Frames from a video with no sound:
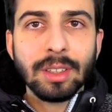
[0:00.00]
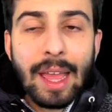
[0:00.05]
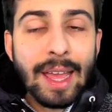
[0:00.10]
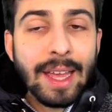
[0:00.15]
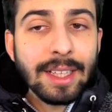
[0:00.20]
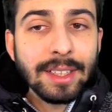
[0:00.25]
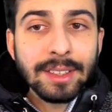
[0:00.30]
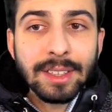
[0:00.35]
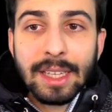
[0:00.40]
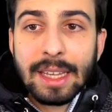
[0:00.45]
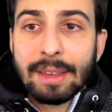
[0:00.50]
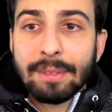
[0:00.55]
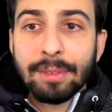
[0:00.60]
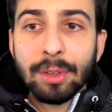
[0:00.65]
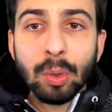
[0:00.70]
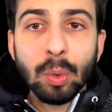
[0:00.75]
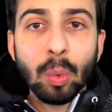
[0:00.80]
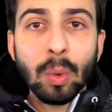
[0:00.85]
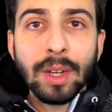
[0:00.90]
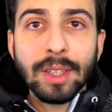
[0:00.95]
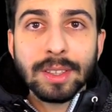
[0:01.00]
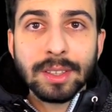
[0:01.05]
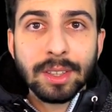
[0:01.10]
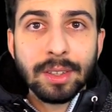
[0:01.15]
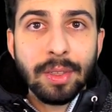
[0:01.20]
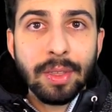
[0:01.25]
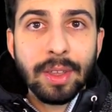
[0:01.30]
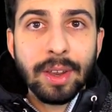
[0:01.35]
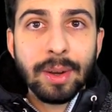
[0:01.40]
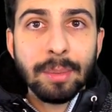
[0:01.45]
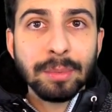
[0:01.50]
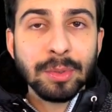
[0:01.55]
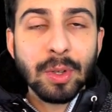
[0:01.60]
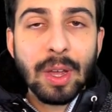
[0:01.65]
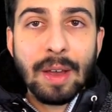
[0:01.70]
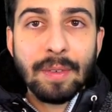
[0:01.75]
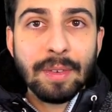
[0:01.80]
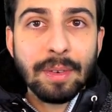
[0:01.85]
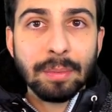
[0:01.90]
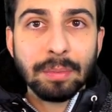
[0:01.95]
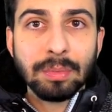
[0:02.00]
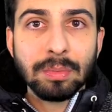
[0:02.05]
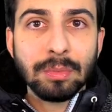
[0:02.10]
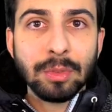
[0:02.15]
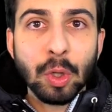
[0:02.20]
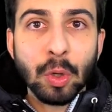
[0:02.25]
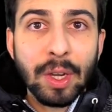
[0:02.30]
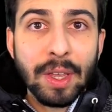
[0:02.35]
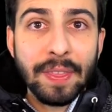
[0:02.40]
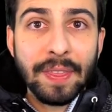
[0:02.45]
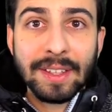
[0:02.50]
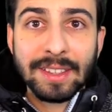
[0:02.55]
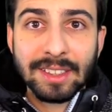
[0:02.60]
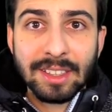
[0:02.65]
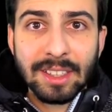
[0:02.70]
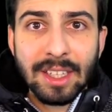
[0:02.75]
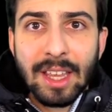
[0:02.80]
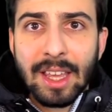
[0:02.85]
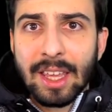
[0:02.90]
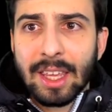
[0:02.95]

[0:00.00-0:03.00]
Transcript: And if you want them to have a token that's